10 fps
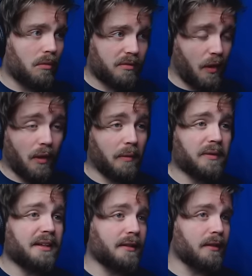So
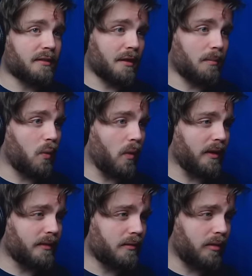I'll need it at some
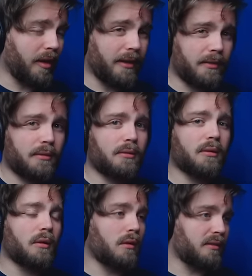point, right?
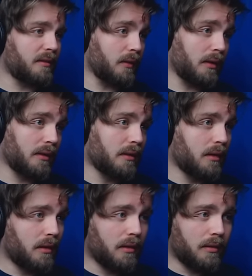So...
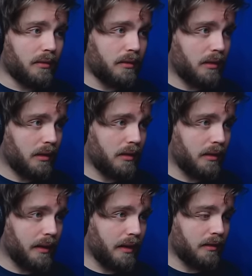
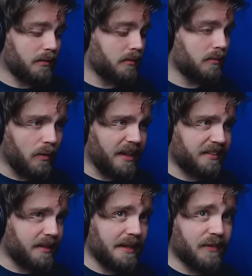yeah.
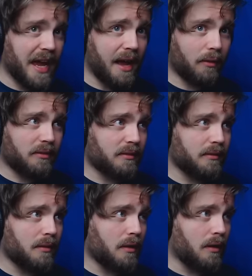Let's leave the house.
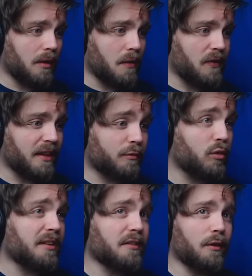Let's
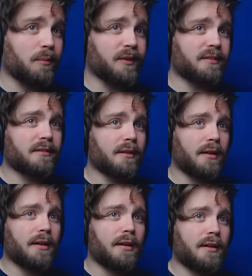press onwards
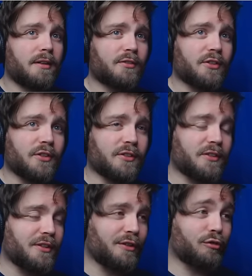to
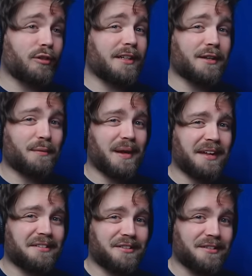greener
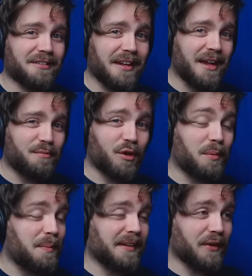pastures.
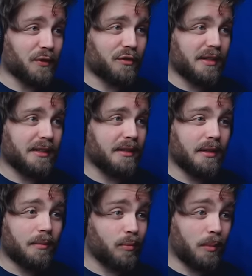Probably not green,
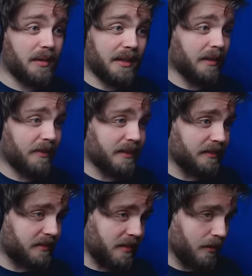probably covered in
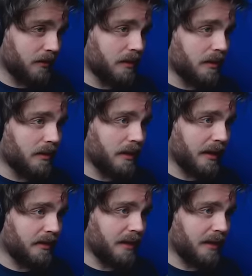snow. That